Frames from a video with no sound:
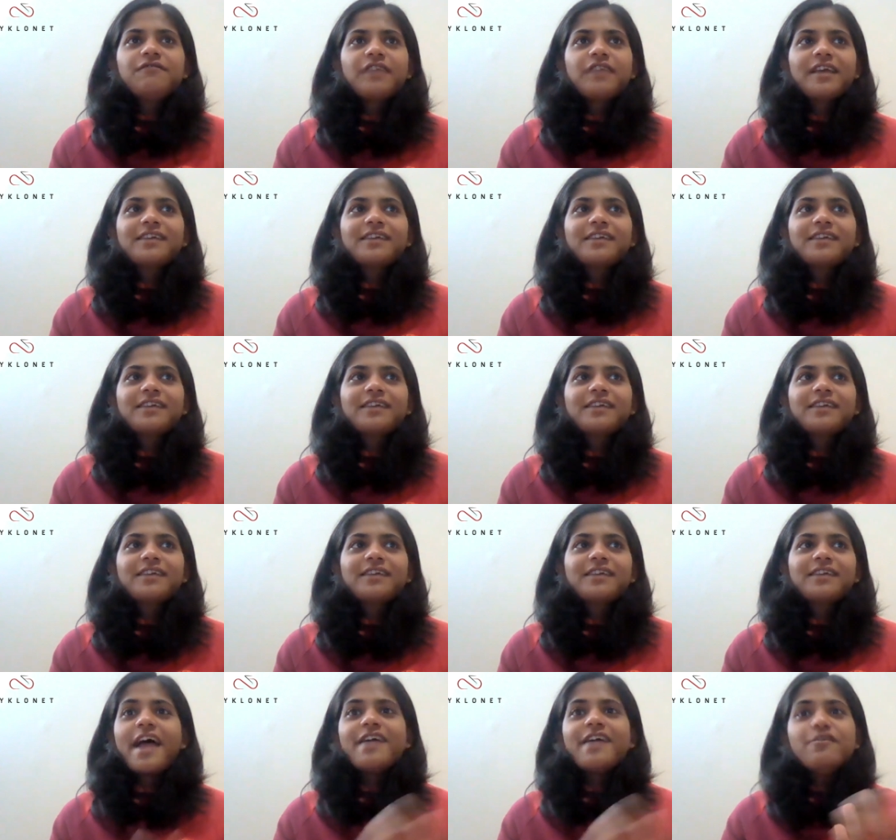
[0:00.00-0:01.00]
faced
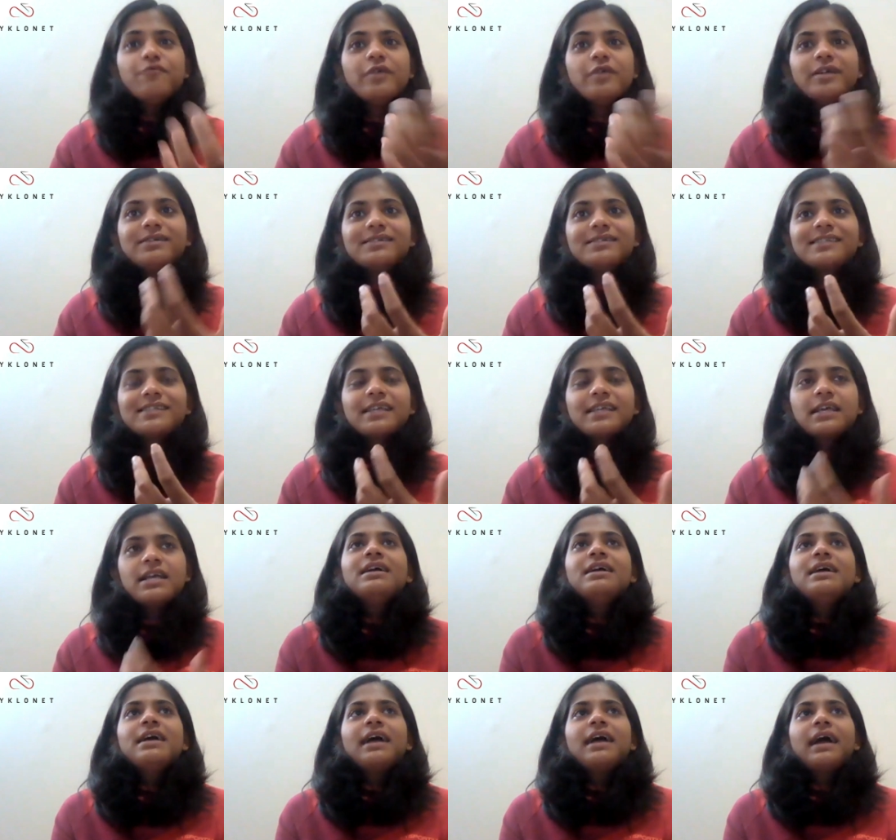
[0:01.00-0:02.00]
these headwinds,
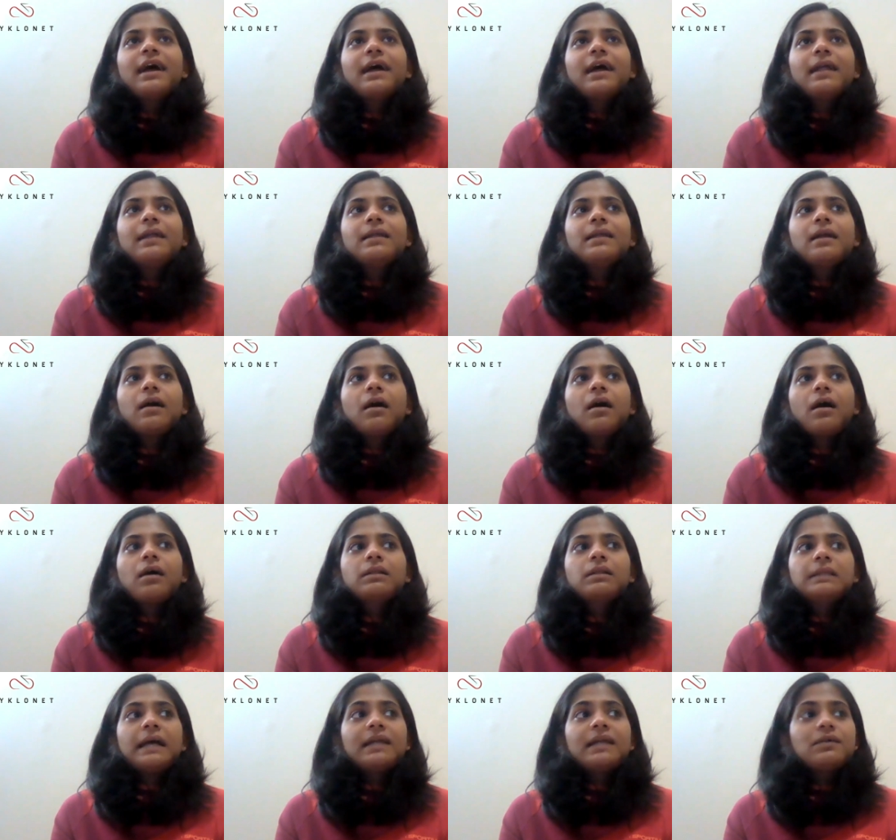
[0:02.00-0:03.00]
and
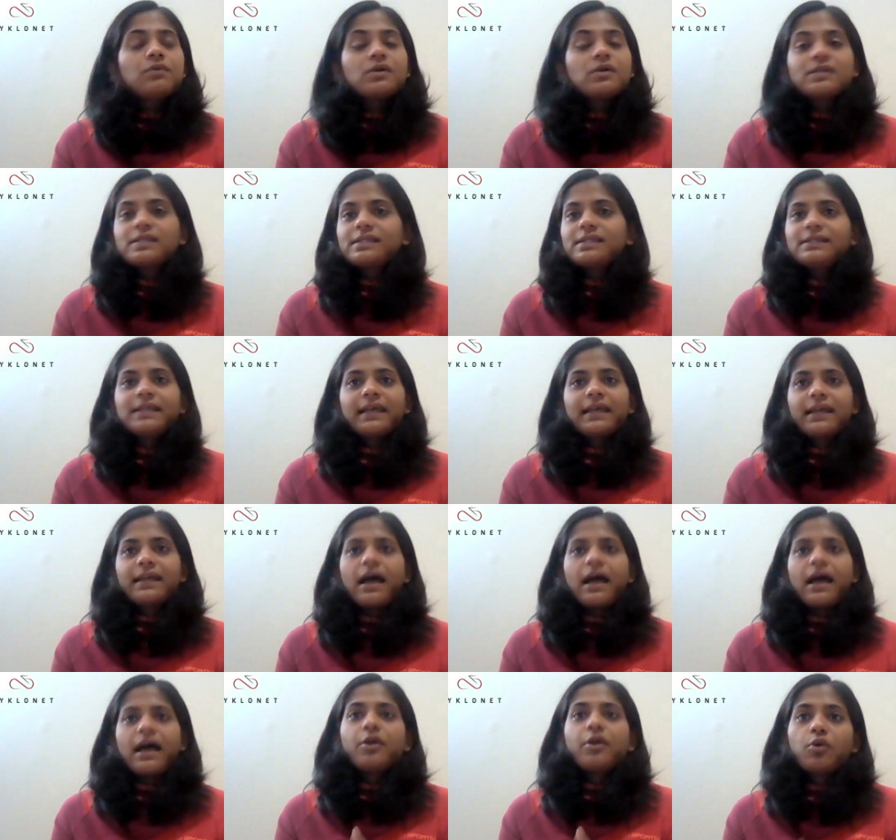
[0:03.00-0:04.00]
that was like
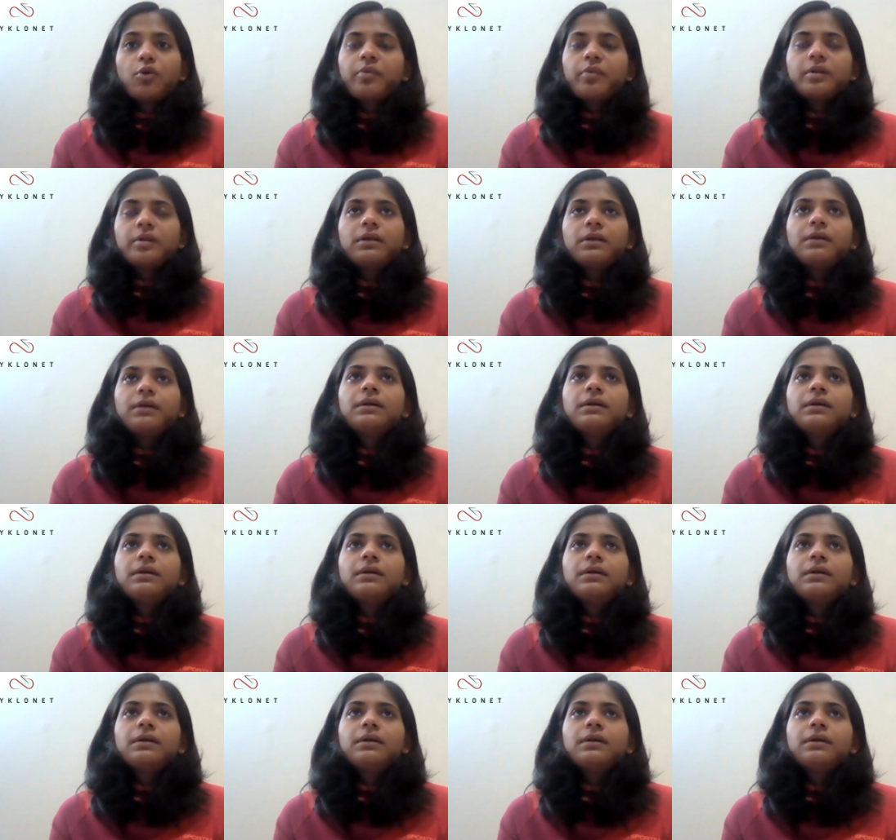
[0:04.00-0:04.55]
an eye opener.